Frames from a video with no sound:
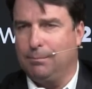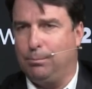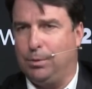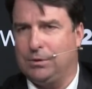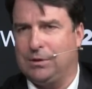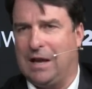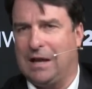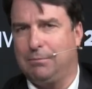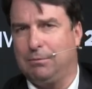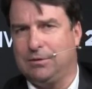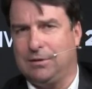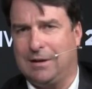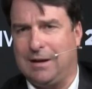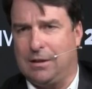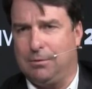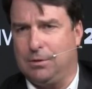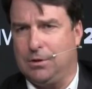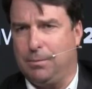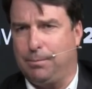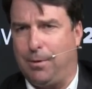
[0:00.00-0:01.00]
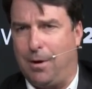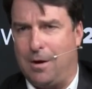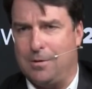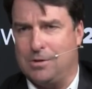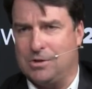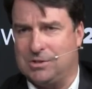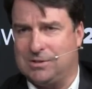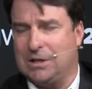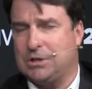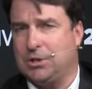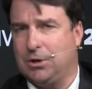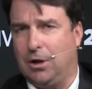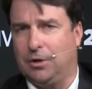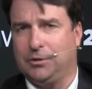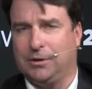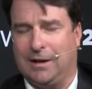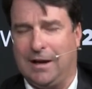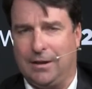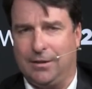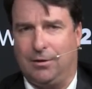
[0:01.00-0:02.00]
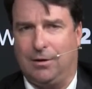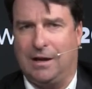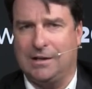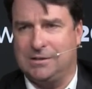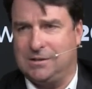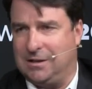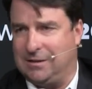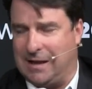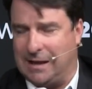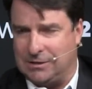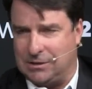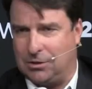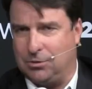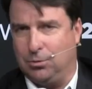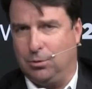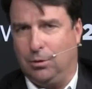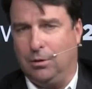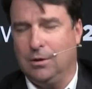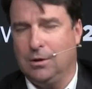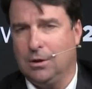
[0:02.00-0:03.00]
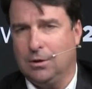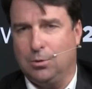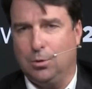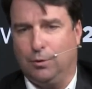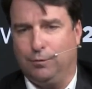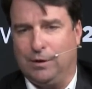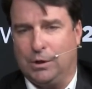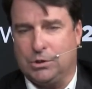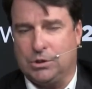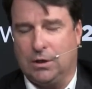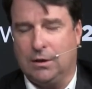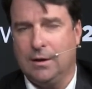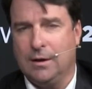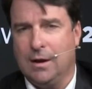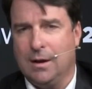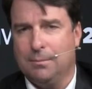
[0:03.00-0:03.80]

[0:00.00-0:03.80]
put that with, together with your partners, stitch it all together. I see mm-hmm. that's a cool, cool vision.